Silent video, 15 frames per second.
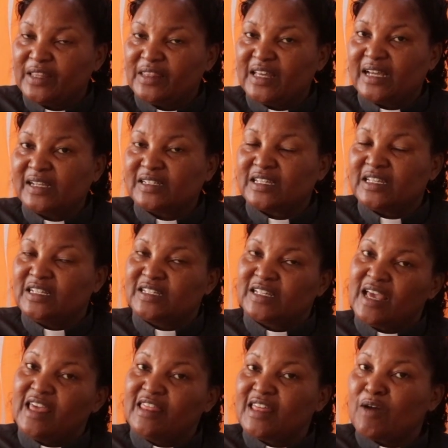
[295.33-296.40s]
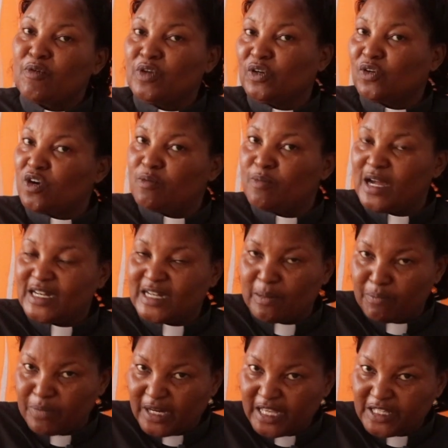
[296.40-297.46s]
that it either will command
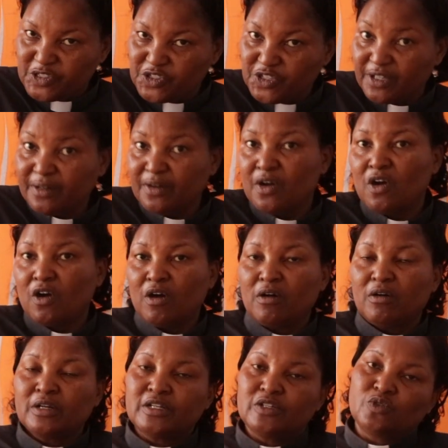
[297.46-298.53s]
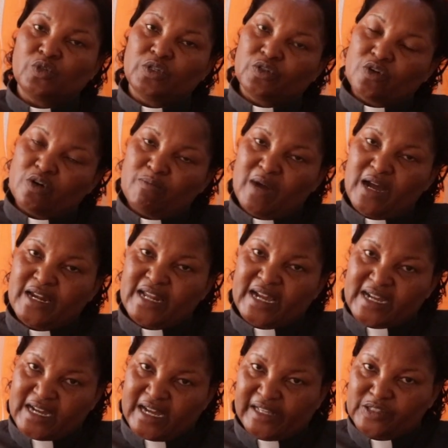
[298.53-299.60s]
a blessing or it will command
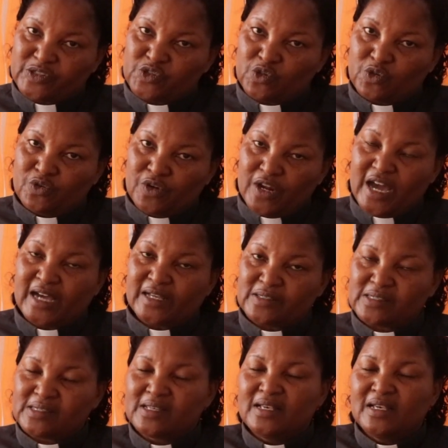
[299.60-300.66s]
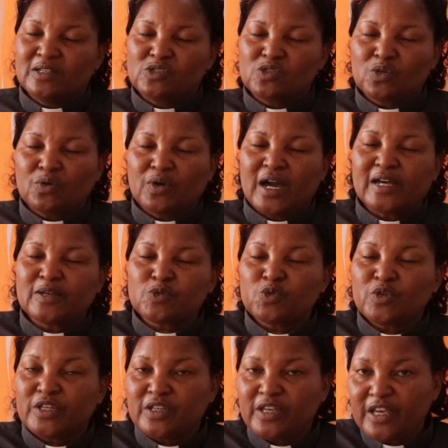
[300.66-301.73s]
a curse on us. So as we